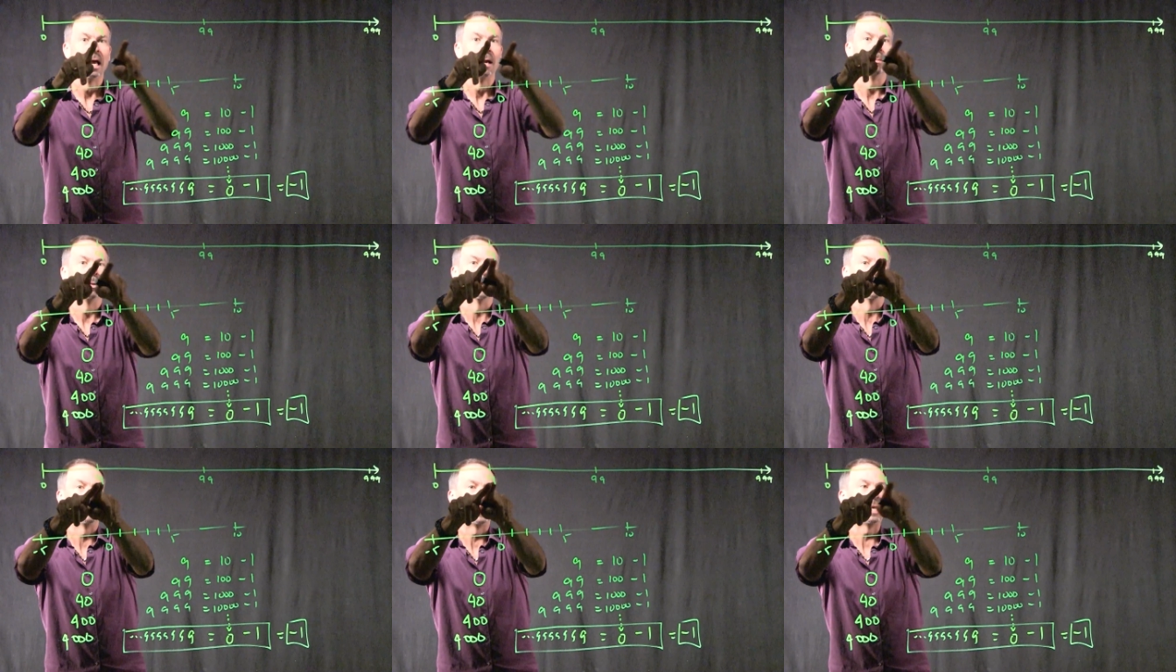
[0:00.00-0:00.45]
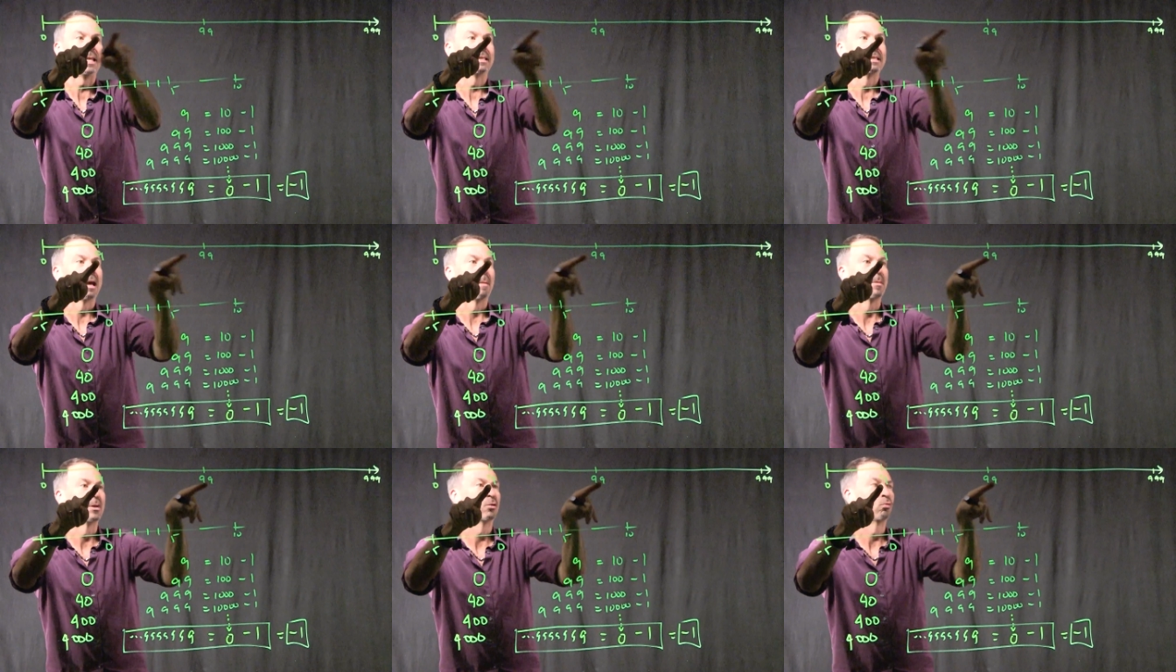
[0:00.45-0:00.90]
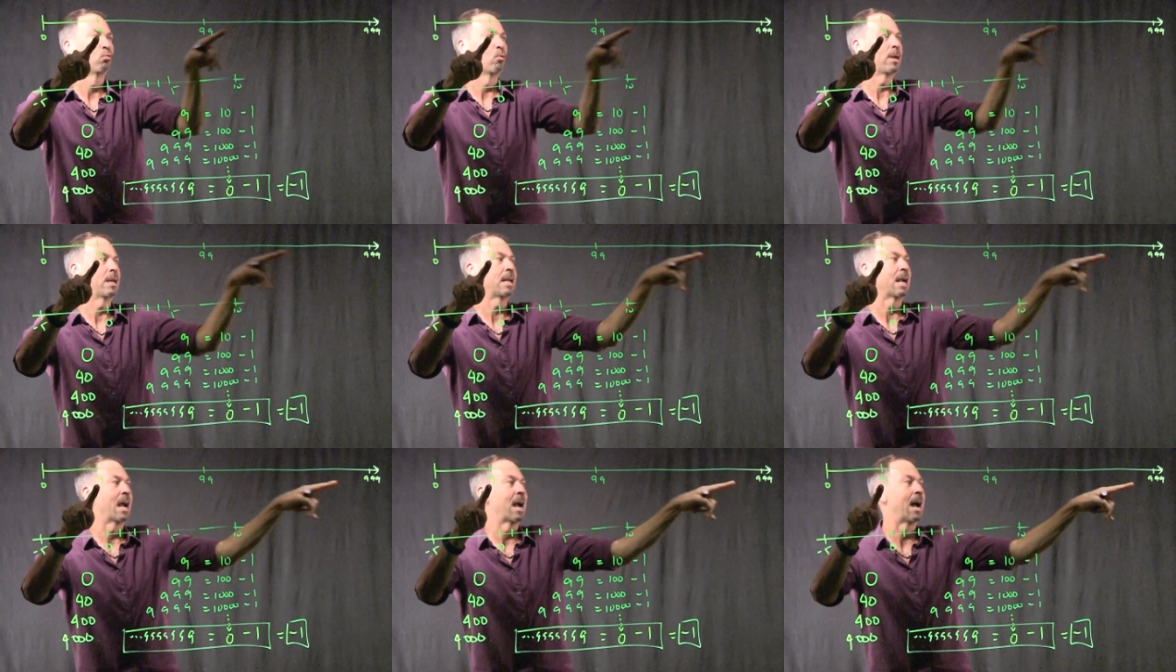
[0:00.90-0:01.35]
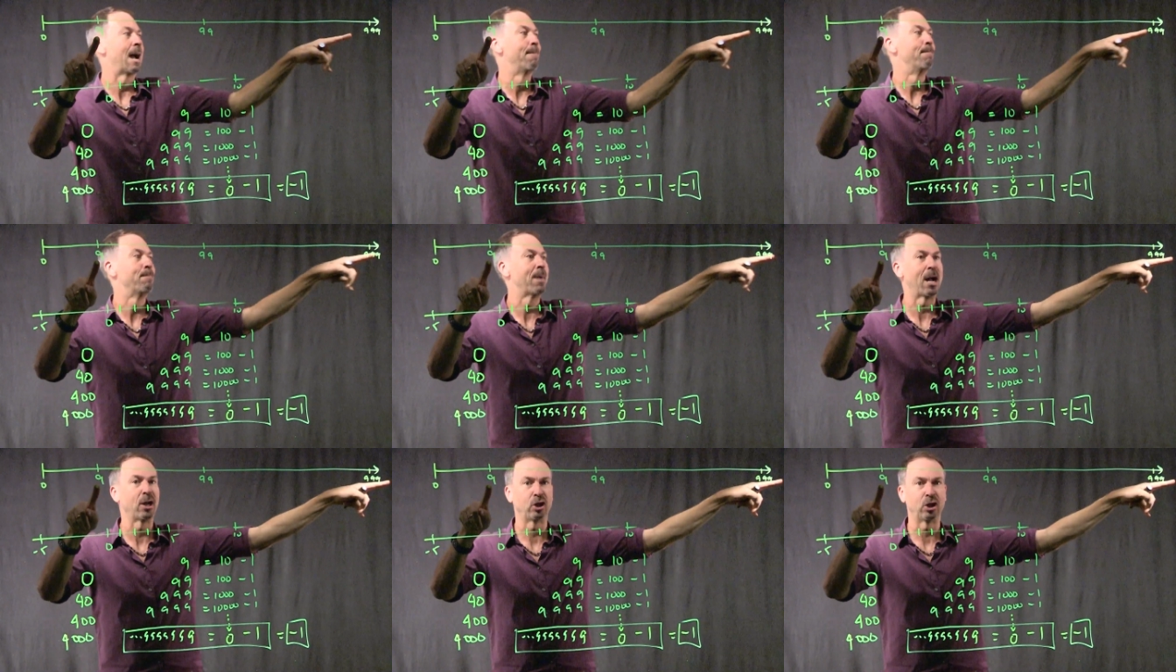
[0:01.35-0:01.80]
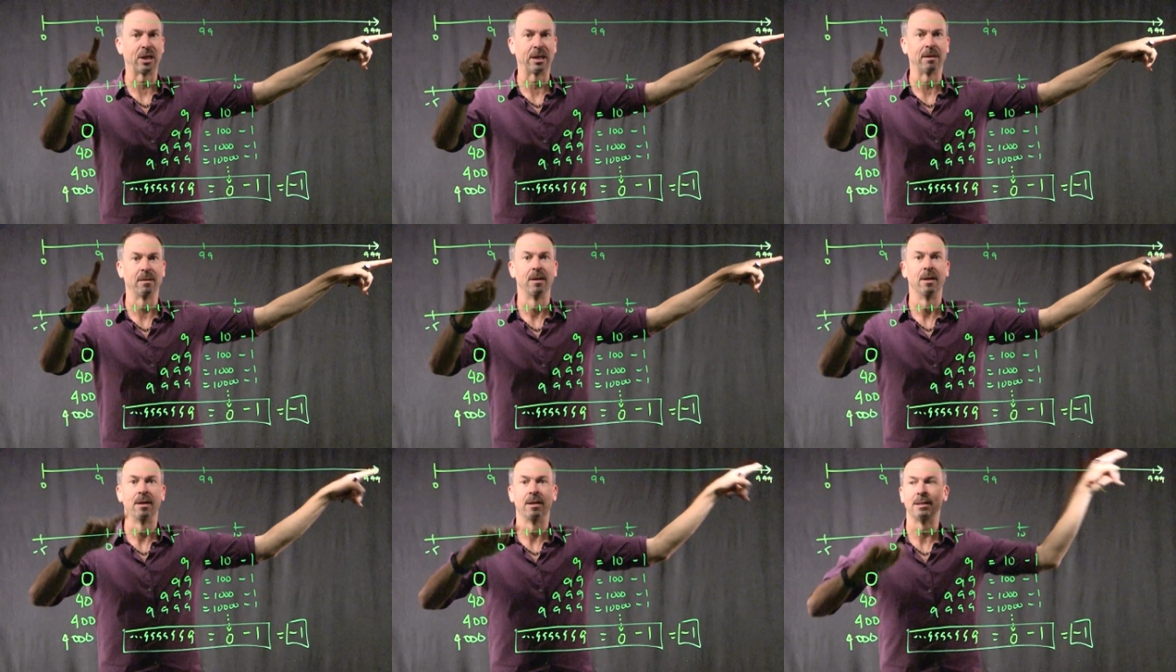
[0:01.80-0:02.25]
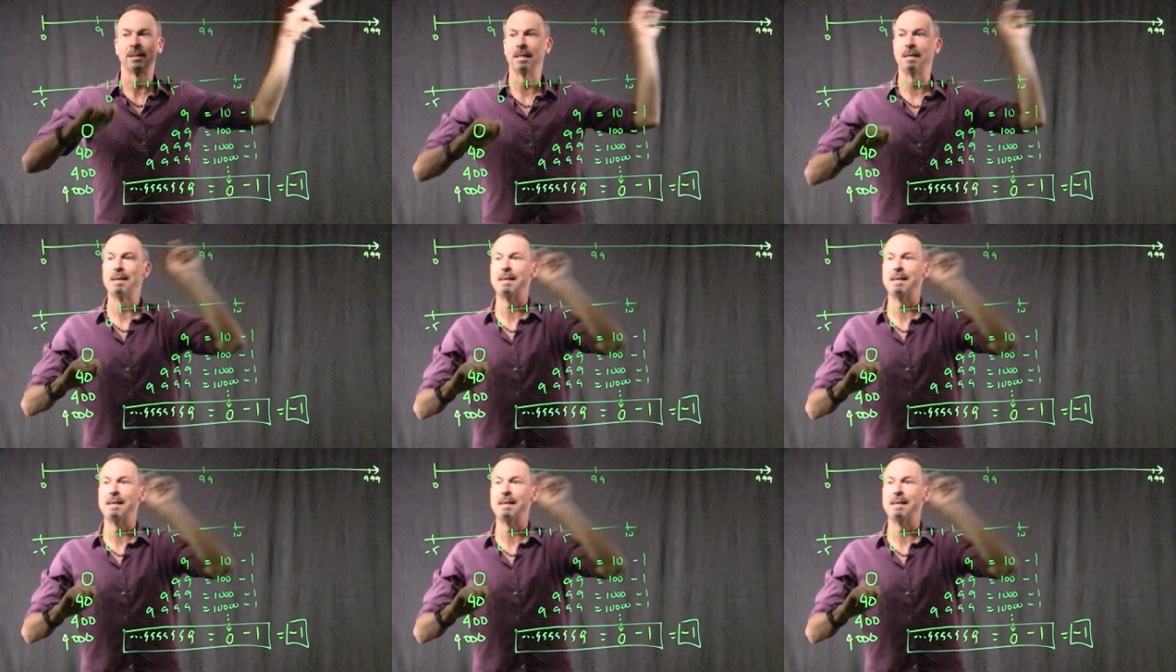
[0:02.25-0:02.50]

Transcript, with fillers: But these numbers really are marching to